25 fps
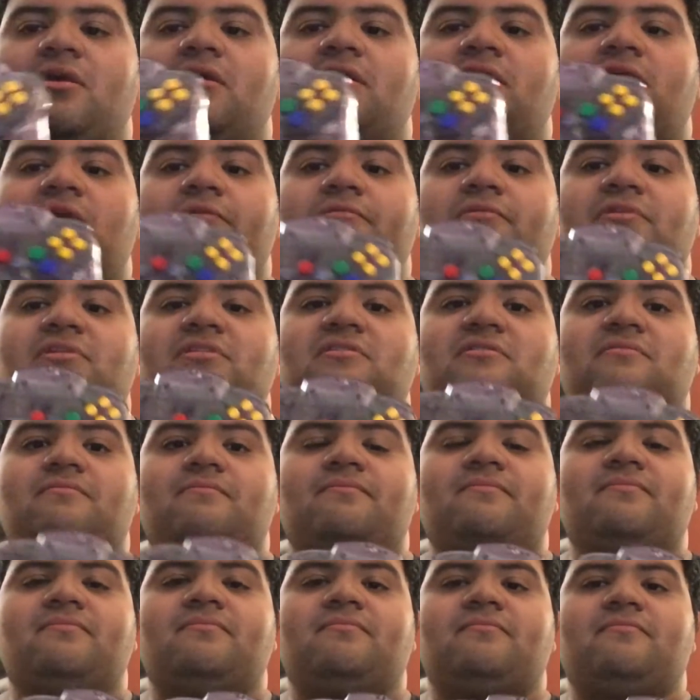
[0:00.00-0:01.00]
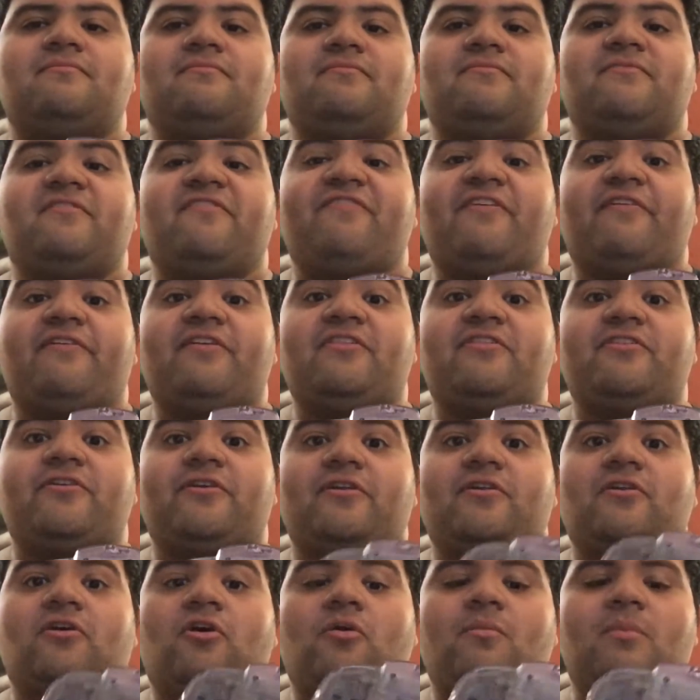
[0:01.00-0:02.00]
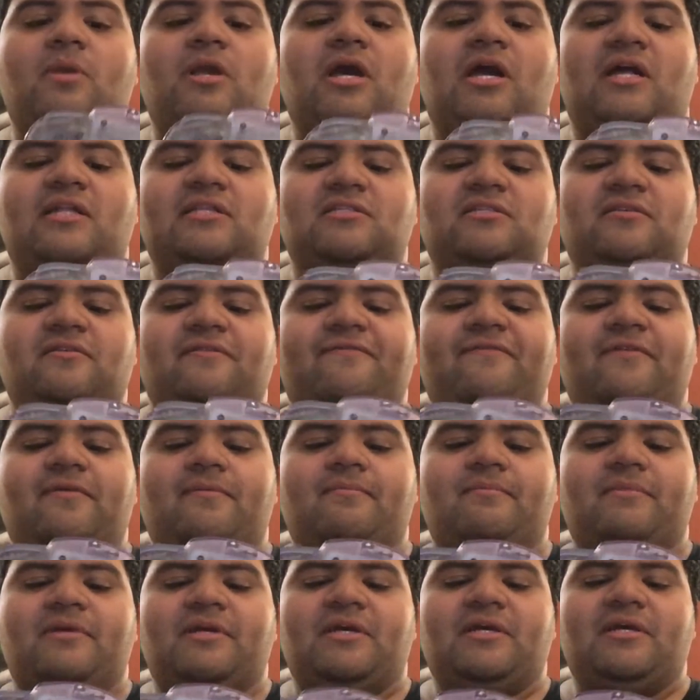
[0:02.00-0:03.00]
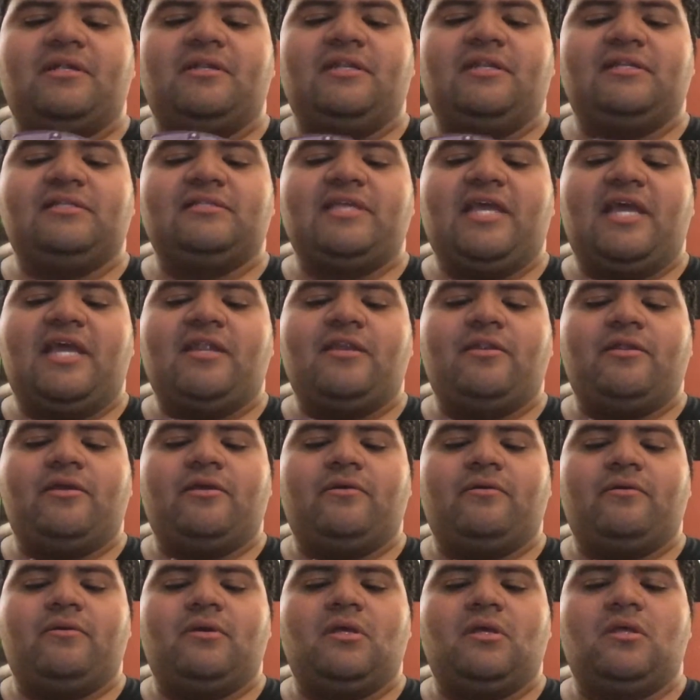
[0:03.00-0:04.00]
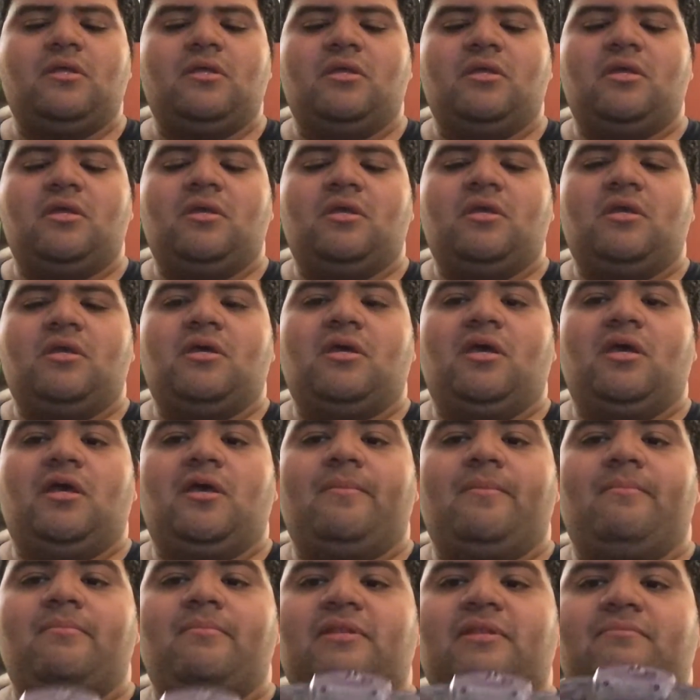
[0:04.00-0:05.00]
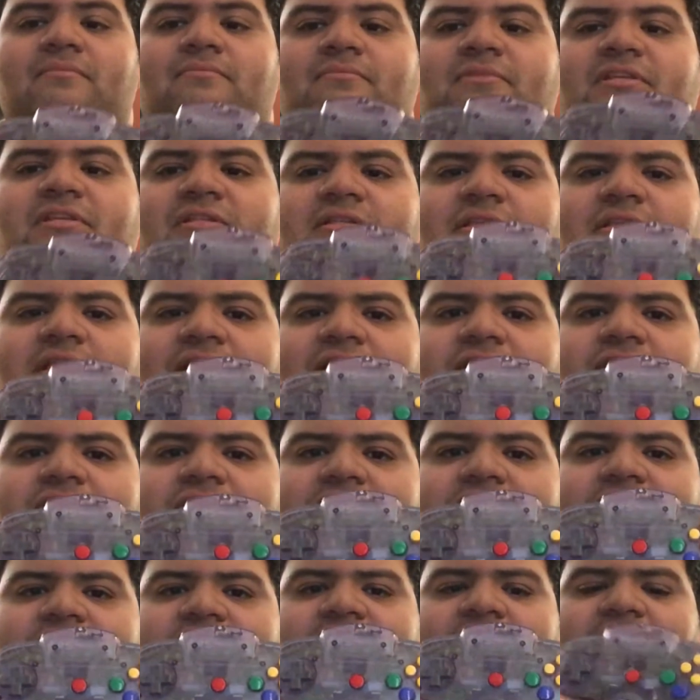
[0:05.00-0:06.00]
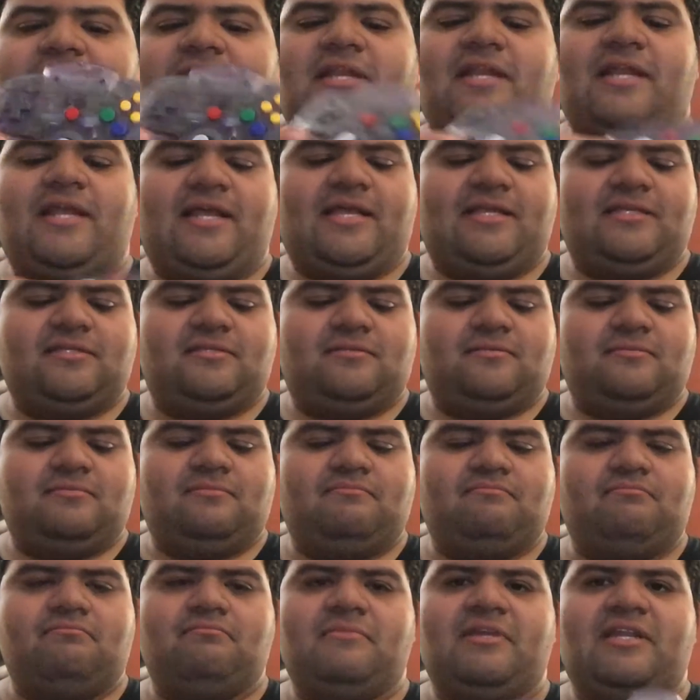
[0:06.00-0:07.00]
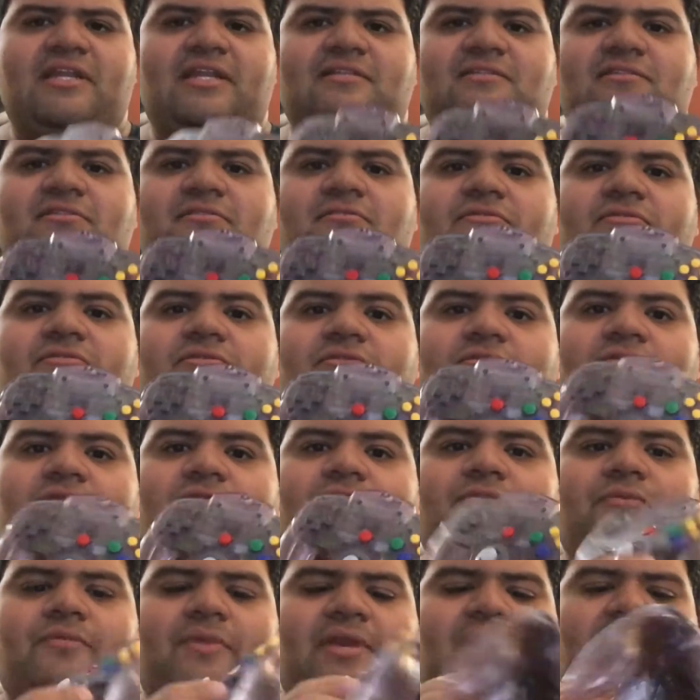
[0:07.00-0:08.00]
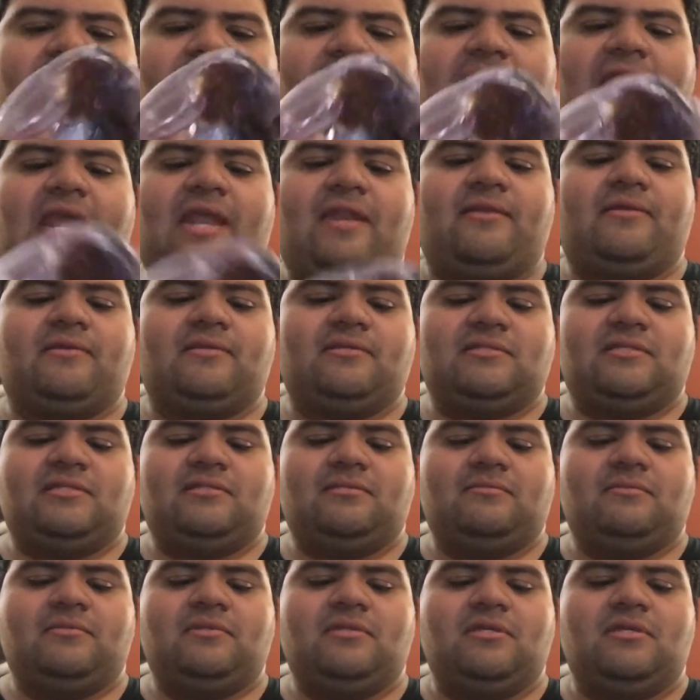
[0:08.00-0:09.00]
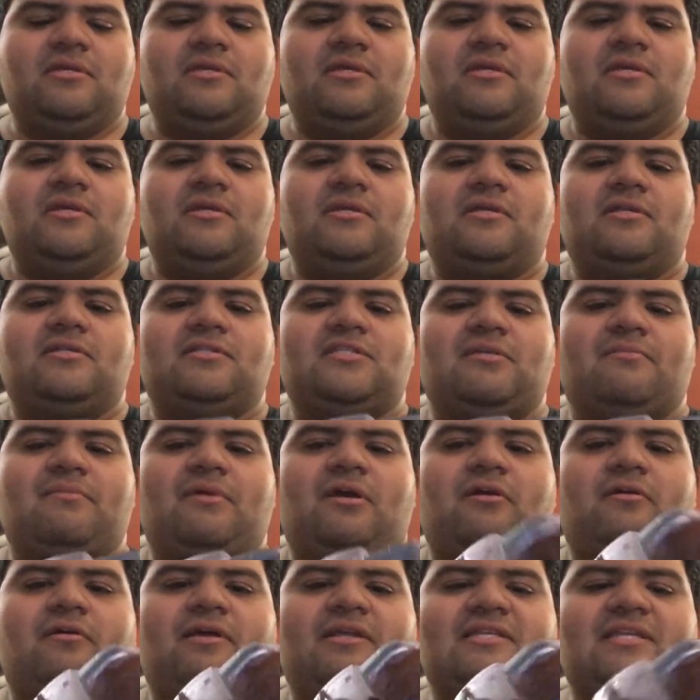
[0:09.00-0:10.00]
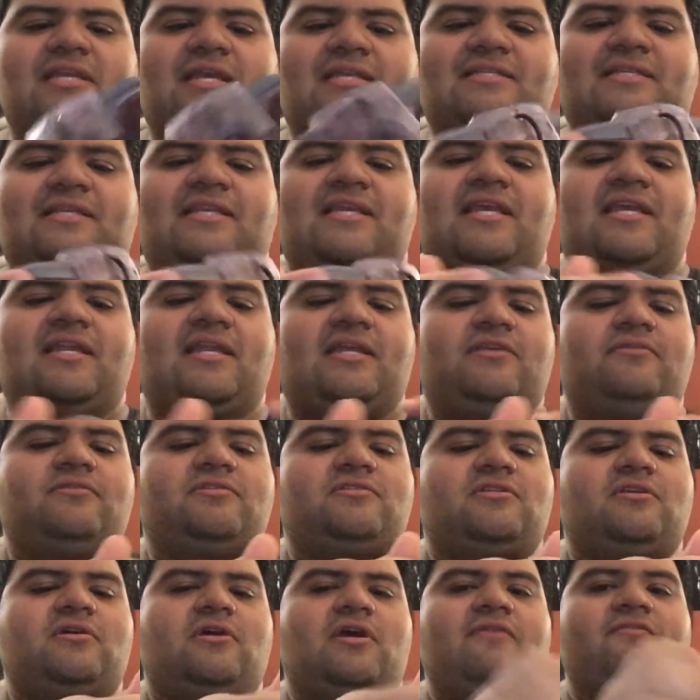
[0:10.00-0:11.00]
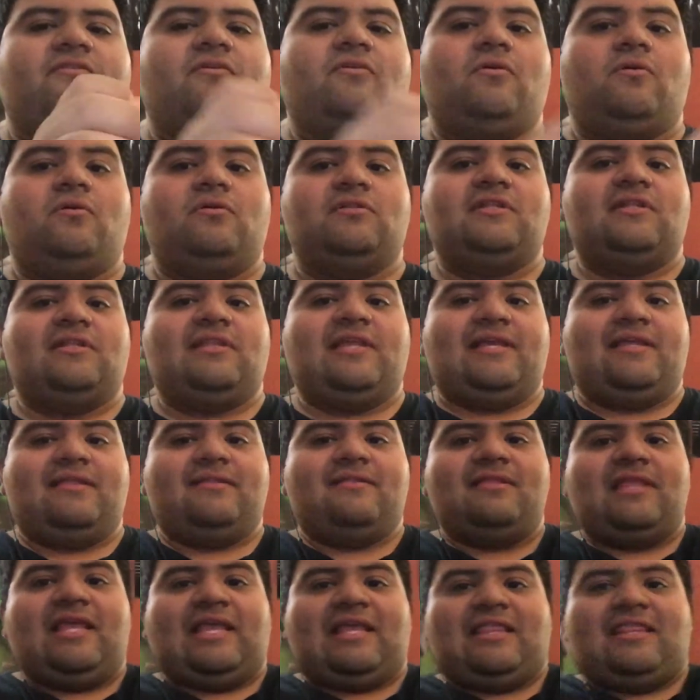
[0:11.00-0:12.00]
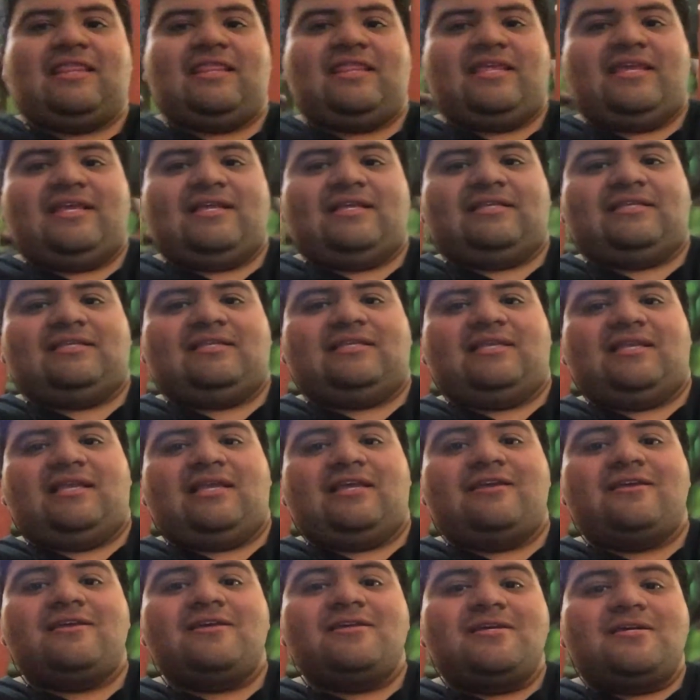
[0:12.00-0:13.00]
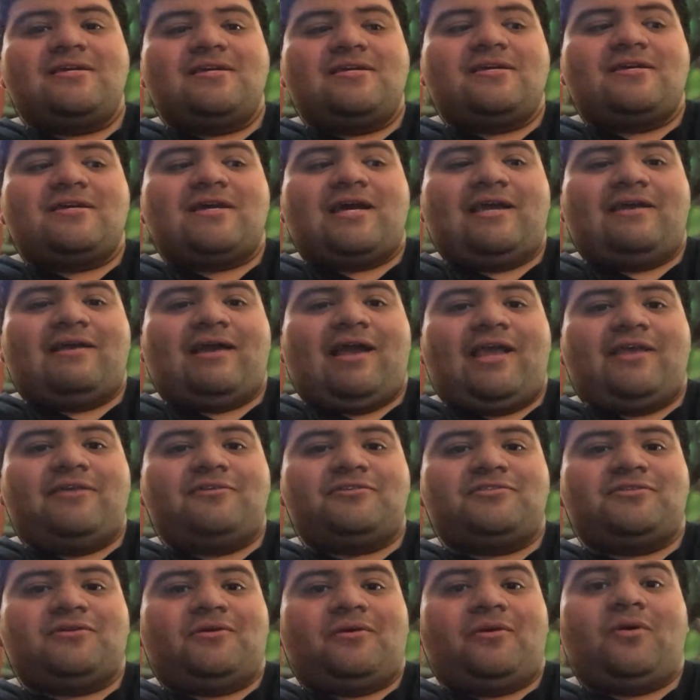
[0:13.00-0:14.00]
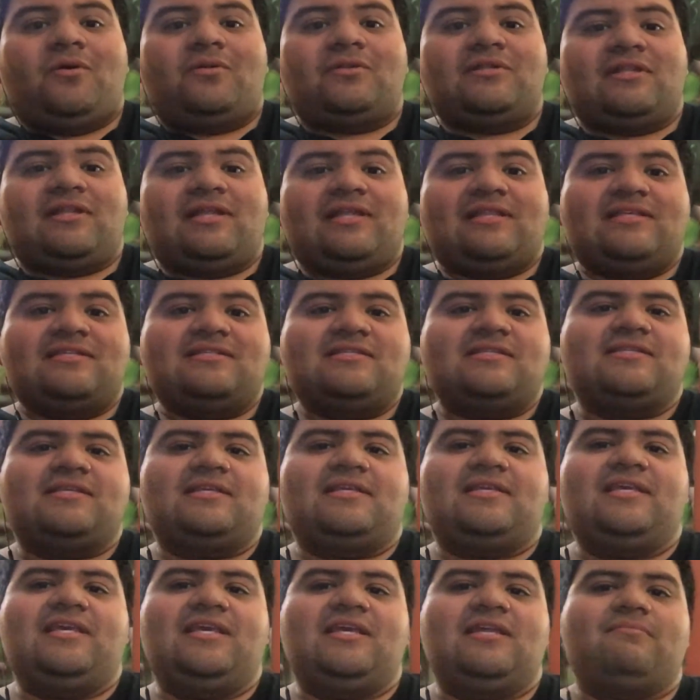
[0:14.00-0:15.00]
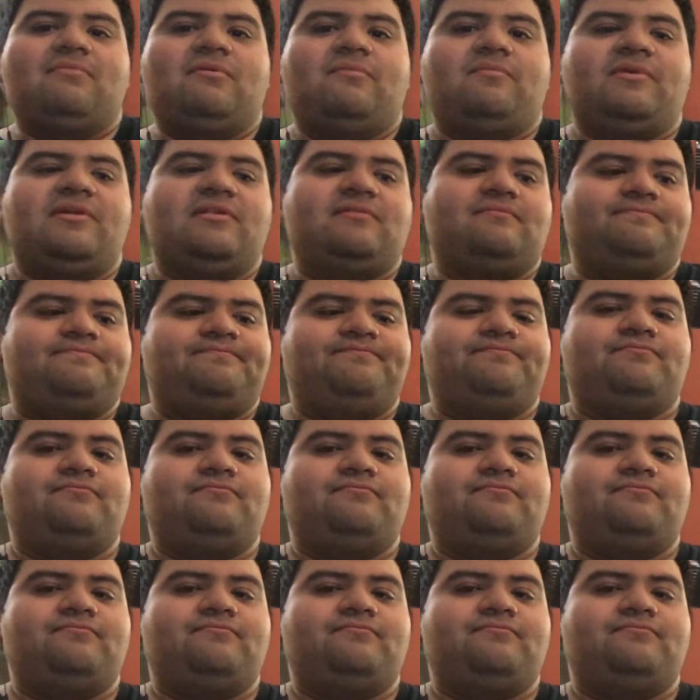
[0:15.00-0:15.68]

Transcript: it was the very third home console from Nintendo. And as you can see that it has three handles, and somehow as a kid I used to ever hold it like this. I used to hold it like this as a kid, but when